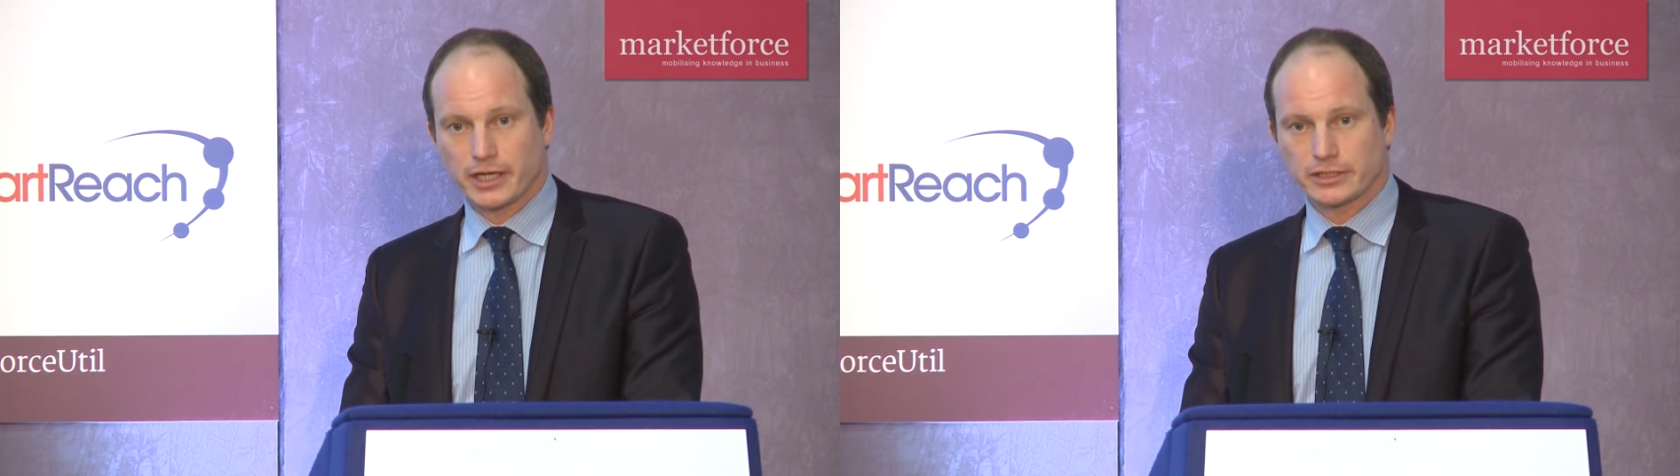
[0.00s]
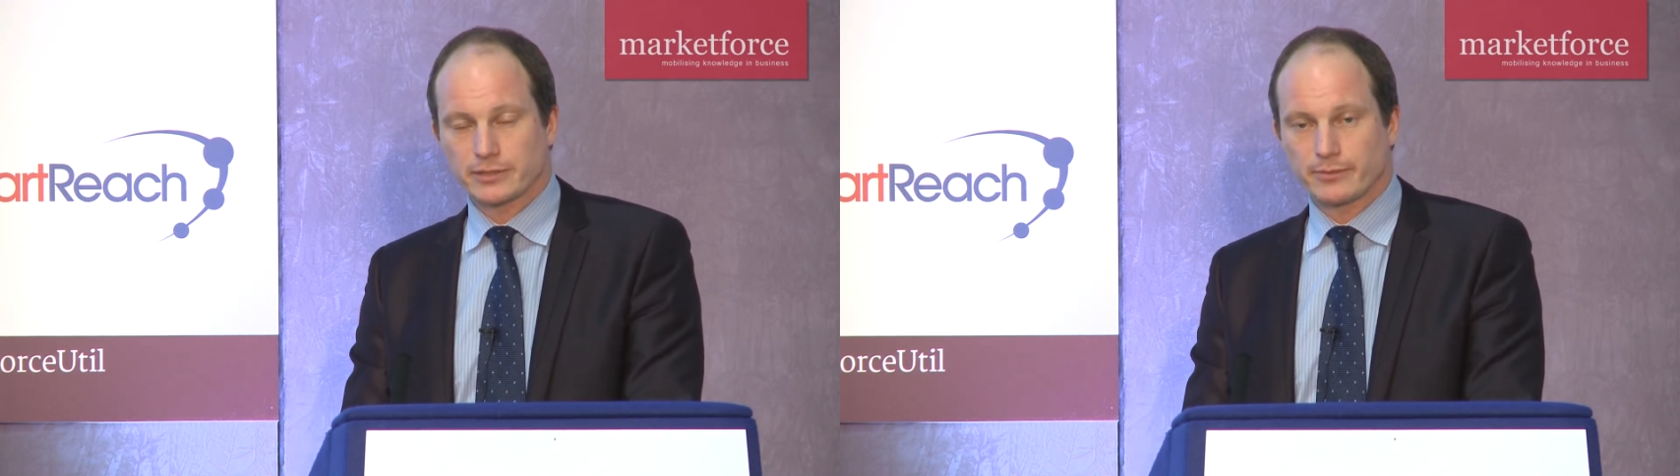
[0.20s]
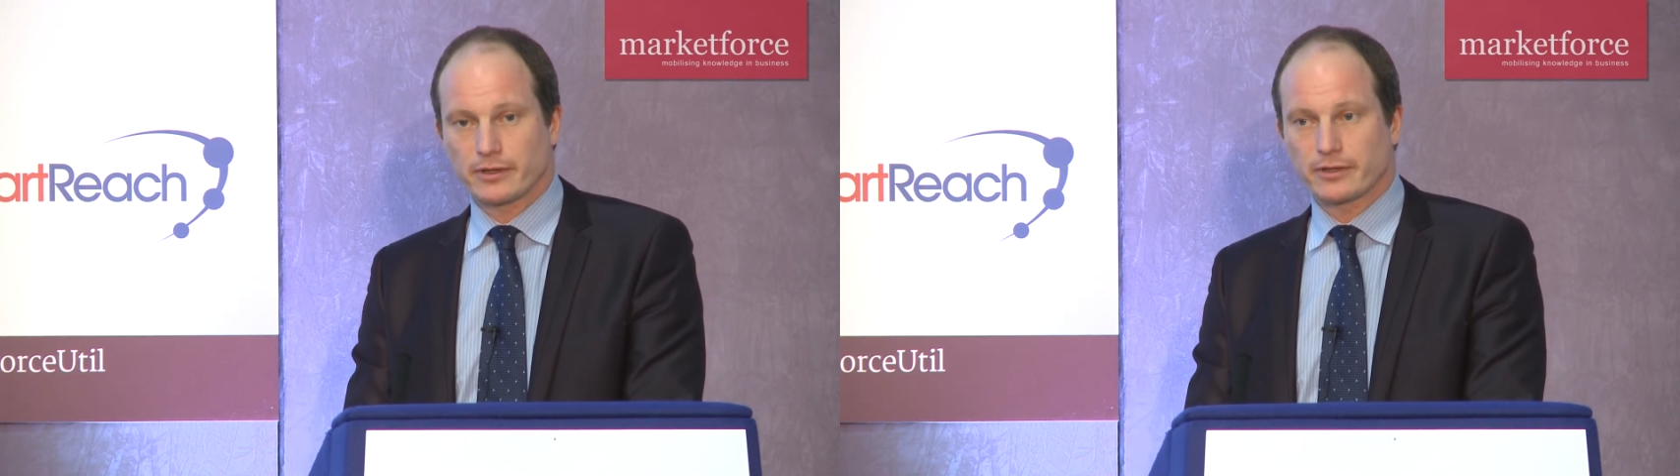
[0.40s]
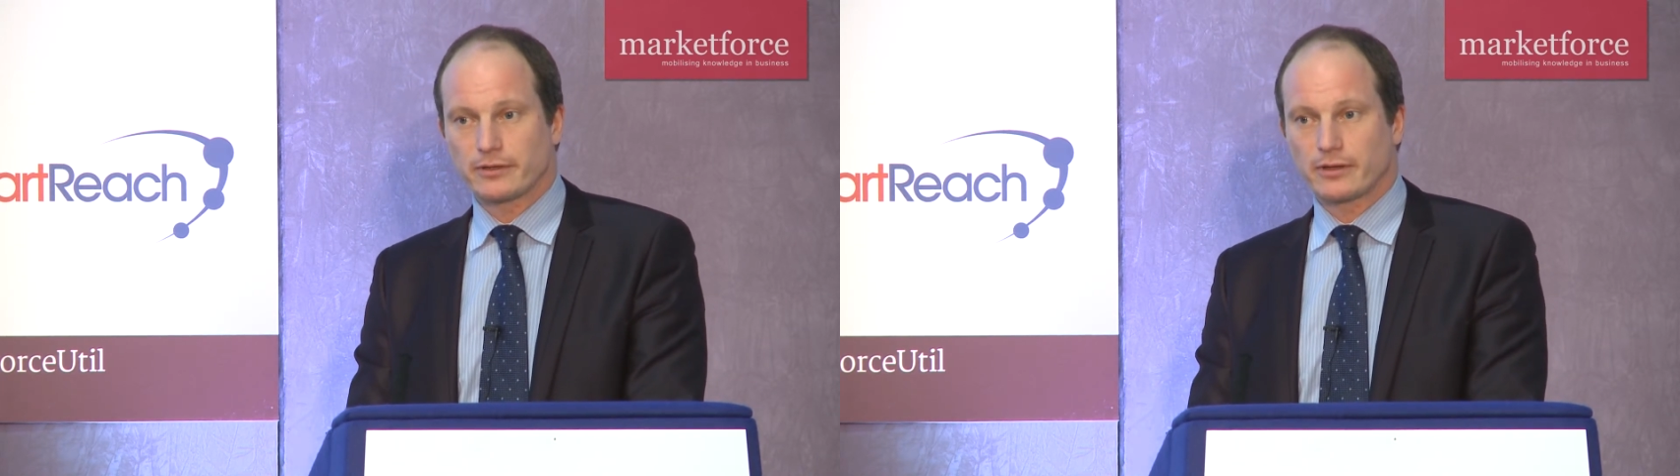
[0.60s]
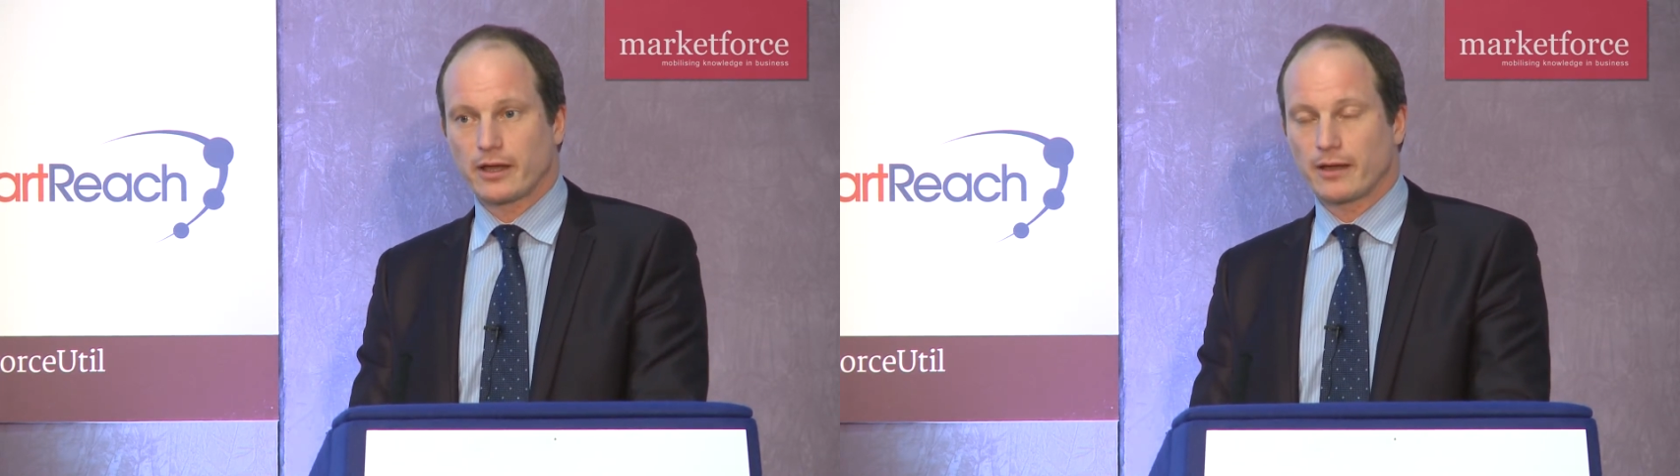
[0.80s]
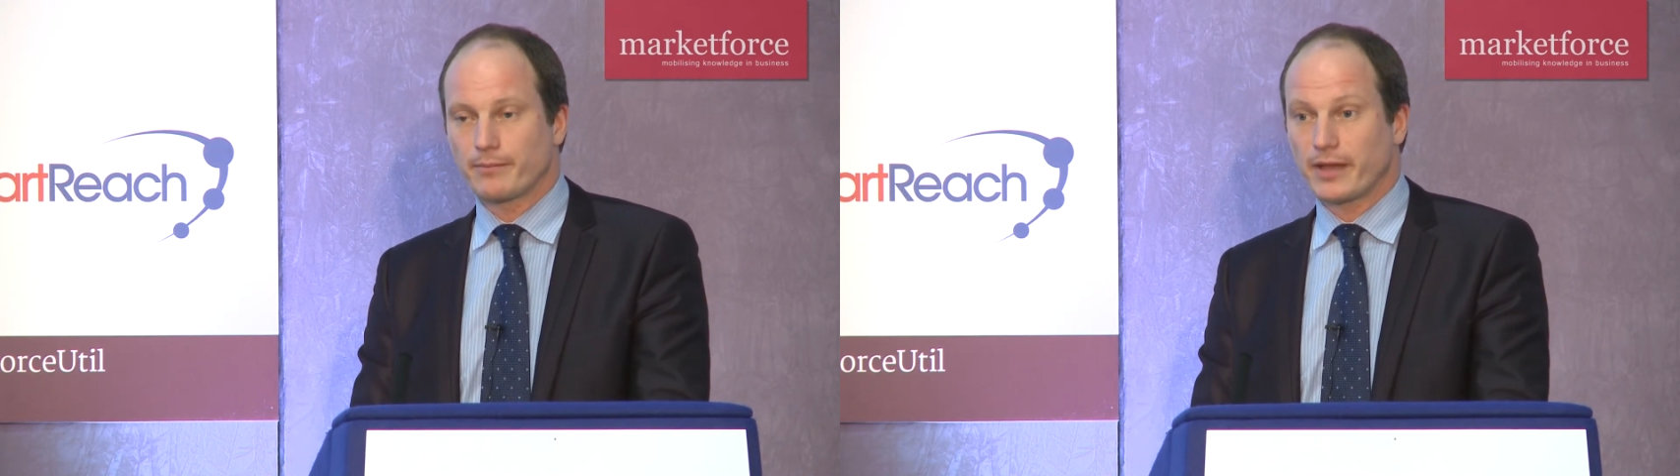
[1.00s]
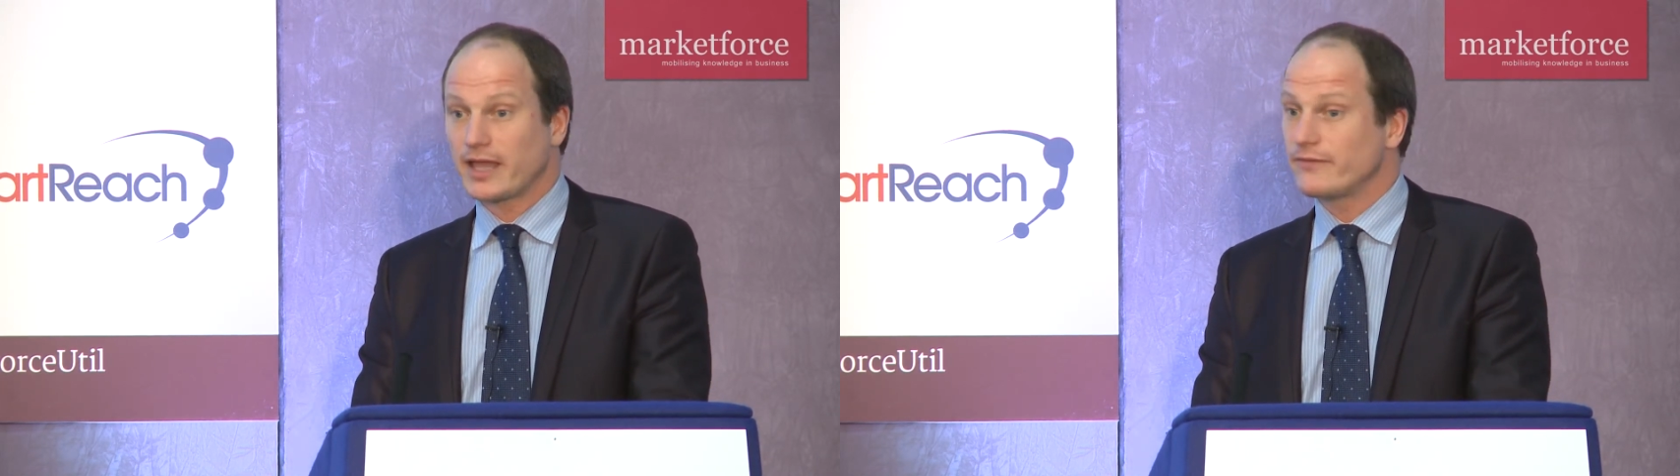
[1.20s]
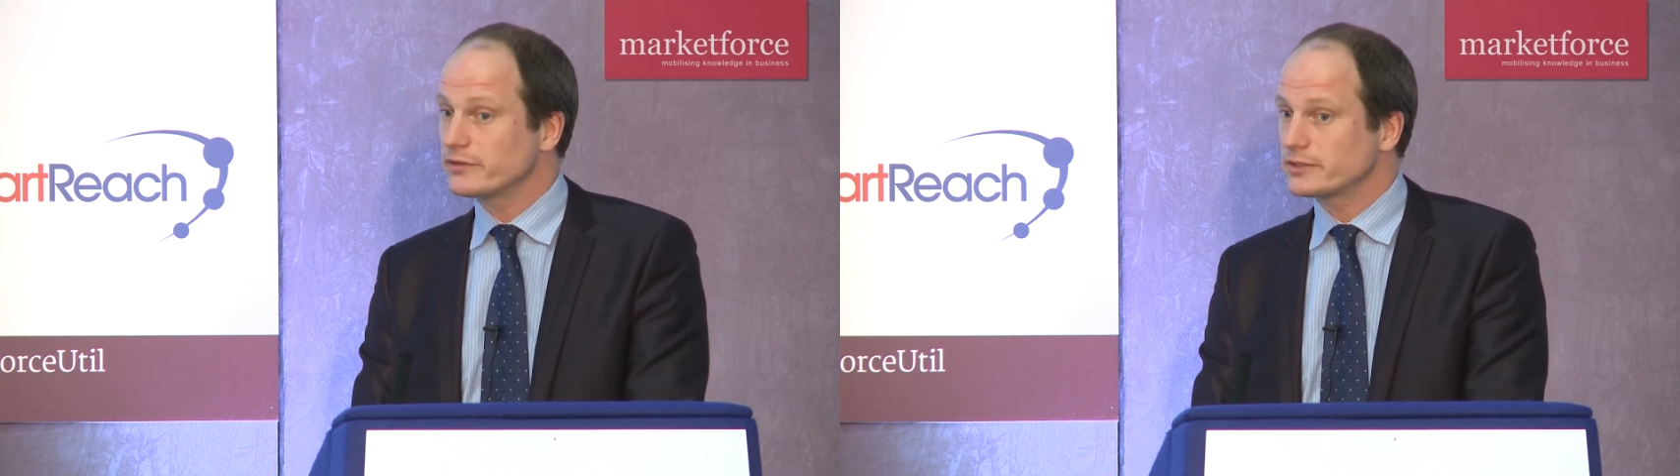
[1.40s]
customer
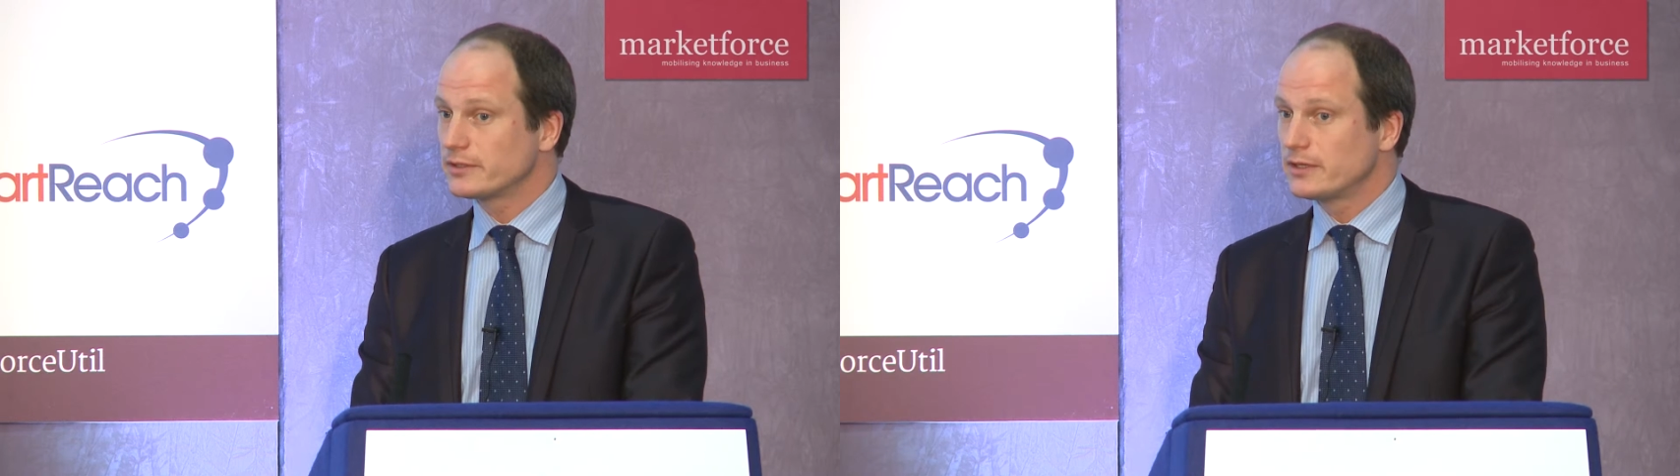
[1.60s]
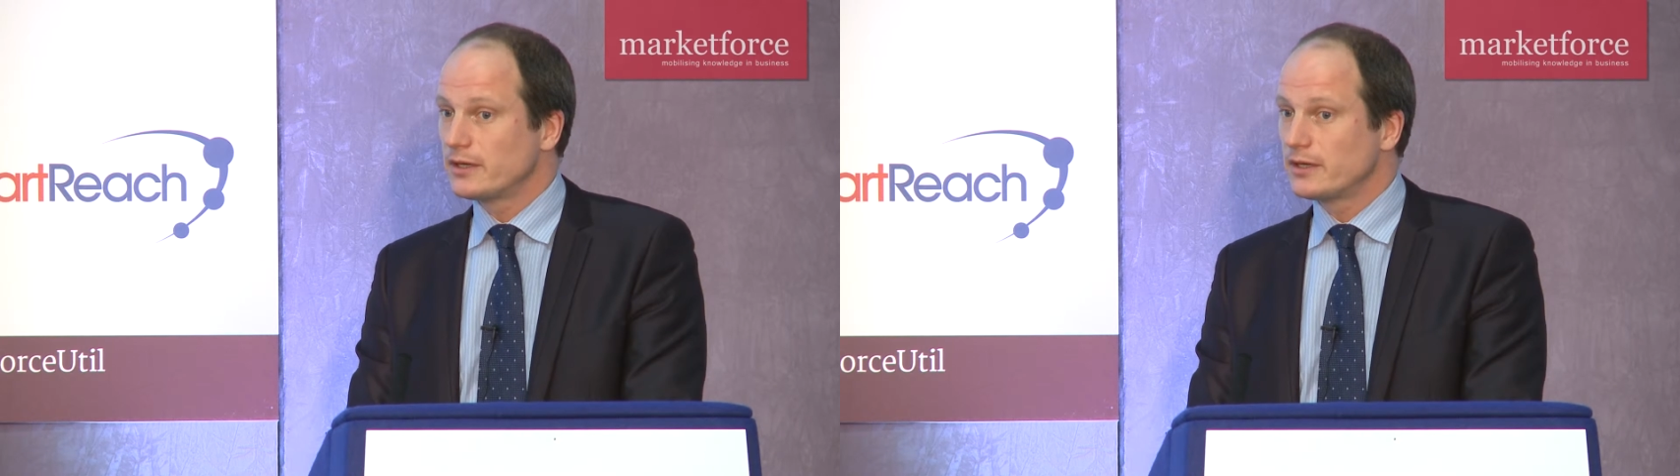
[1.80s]
behaviours.